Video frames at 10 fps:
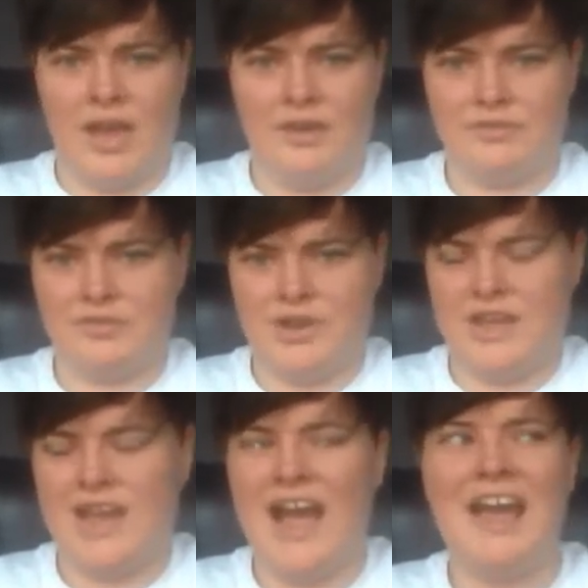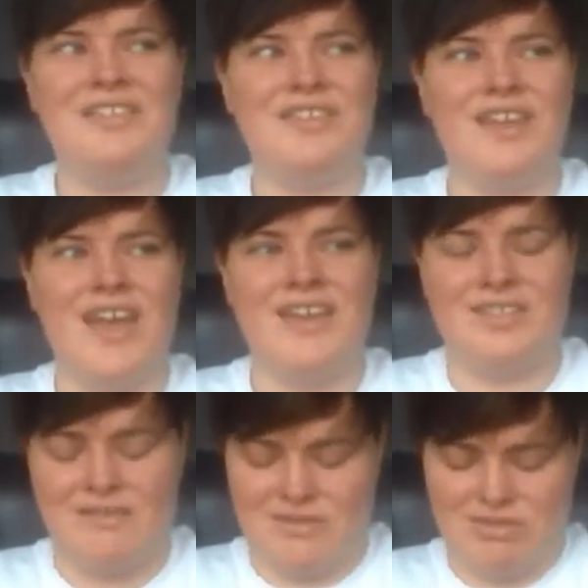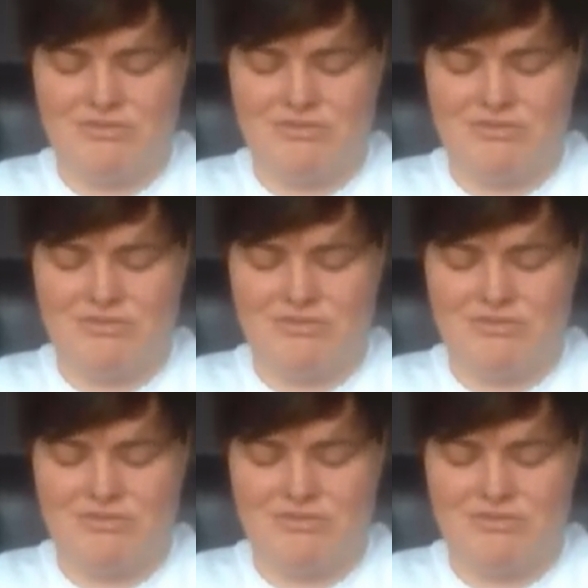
after a year, I'd say there are